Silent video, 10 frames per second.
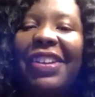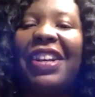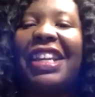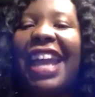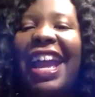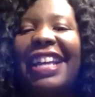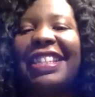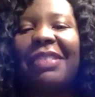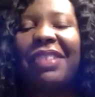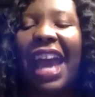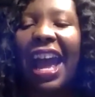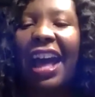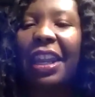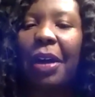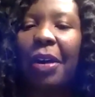during the days years. of
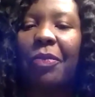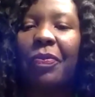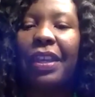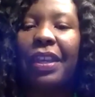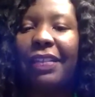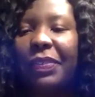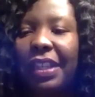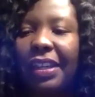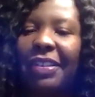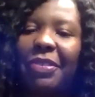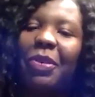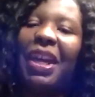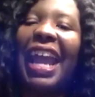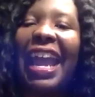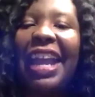dial-up
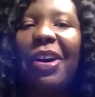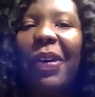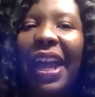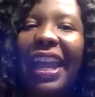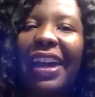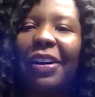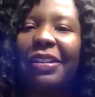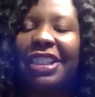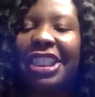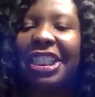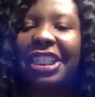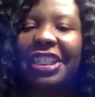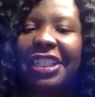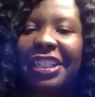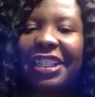with yes. AOL.
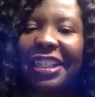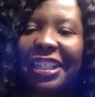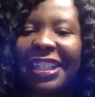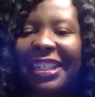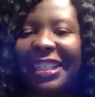That's right.